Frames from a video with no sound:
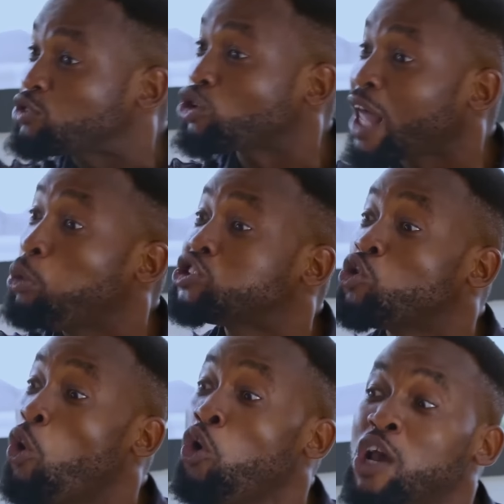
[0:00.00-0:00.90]
when I thought I was
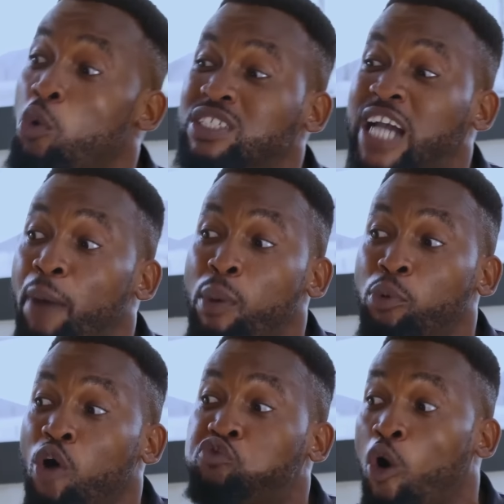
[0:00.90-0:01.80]
the only one
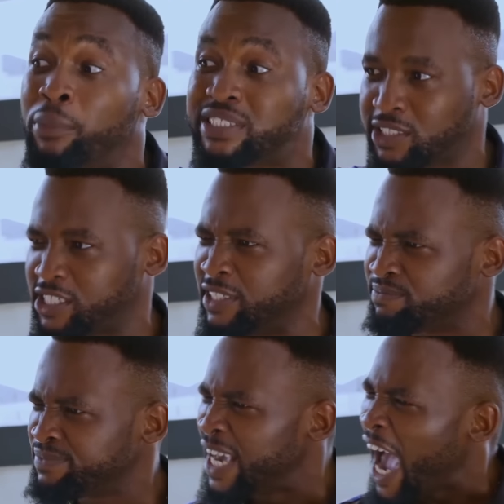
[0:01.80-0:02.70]
capable of committing
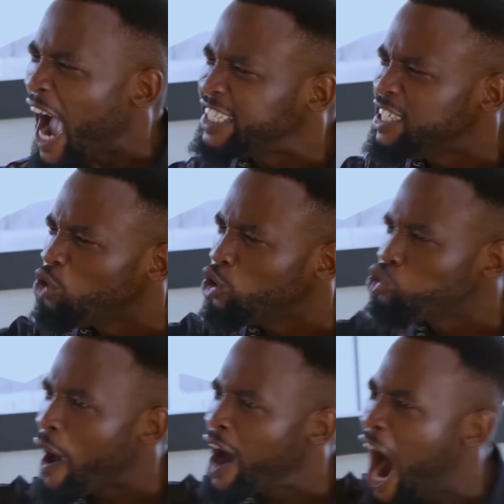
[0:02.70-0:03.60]
sin. I didn't know
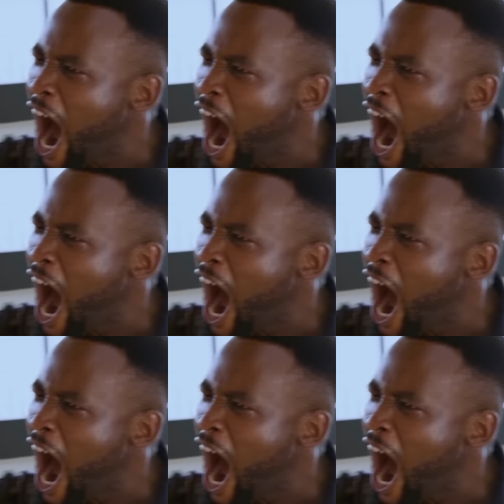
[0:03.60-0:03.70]
you were a